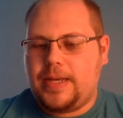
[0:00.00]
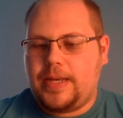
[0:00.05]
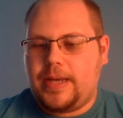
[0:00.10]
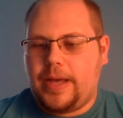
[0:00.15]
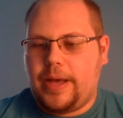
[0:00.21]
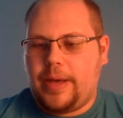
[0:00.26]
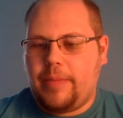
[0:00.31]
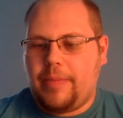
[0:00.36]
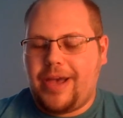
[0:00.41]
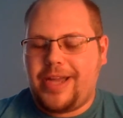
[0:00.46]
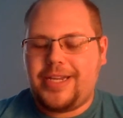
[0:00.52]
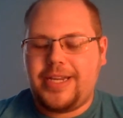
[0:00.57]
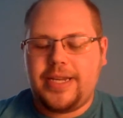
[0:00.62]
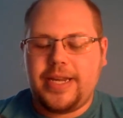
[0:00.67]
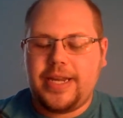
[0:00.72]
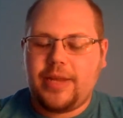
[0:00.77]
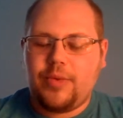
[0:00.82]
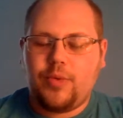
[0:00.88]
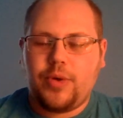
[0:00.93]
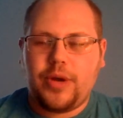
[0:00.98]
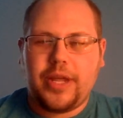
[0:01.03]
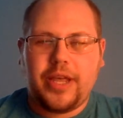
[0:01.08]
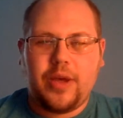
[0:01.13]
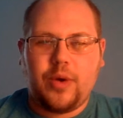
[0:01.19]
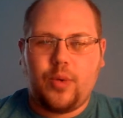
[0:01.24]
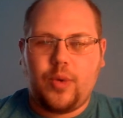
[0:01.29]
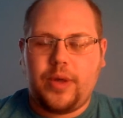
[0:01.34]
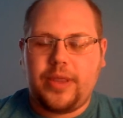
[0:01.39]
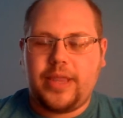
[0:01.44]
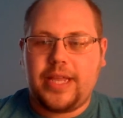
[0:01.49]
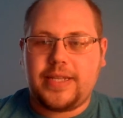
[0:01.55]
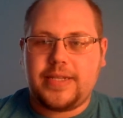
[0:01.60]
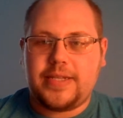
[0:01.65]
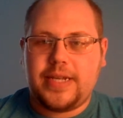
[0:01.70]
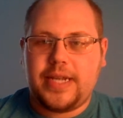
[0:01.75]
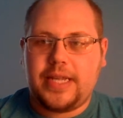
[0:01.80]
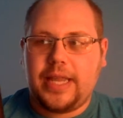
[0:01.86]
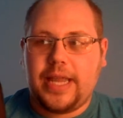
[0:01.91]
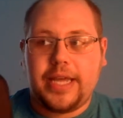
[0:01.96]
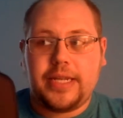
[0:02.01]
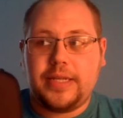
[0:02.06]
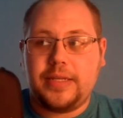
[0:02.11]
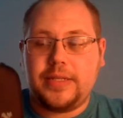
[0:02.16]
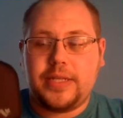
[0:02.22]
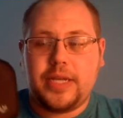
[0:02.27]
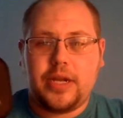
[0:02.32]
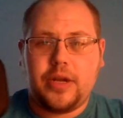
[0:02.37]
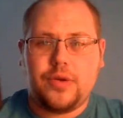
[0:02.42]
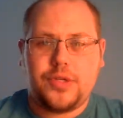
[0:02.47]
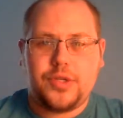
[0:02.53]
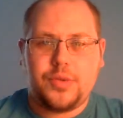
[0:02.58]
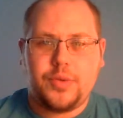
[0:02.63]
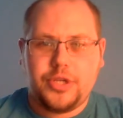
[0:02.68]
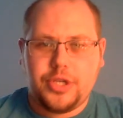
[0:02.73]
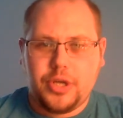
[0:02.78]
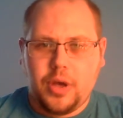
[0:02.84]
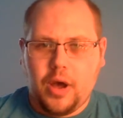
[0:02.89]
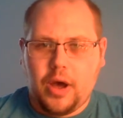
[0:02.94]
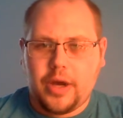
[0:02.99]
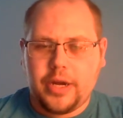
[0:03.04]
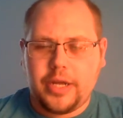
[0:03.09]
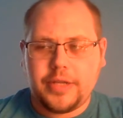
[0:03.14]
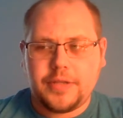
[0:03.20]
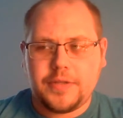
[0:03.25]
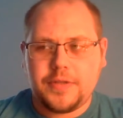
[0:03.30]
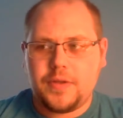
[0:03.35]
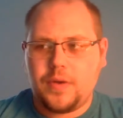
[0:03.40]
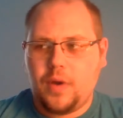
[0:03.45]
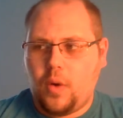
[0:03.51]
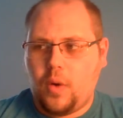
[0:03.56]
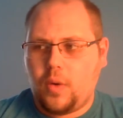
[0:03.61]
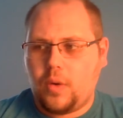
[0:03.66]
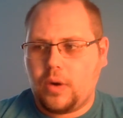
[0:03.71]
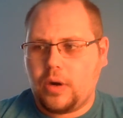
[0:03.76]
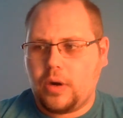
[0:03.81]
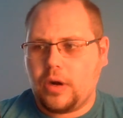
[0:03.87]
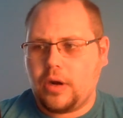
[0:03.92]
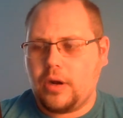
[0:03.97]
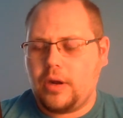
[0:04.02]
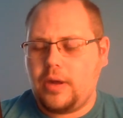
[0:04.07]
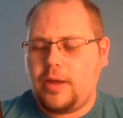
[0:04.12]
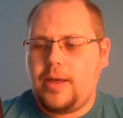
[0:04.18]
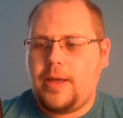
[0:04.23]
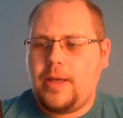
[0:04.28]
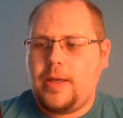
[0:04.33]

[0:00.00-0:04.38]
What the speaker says: I didn't want to get one that said like Nintendo Switch on it, or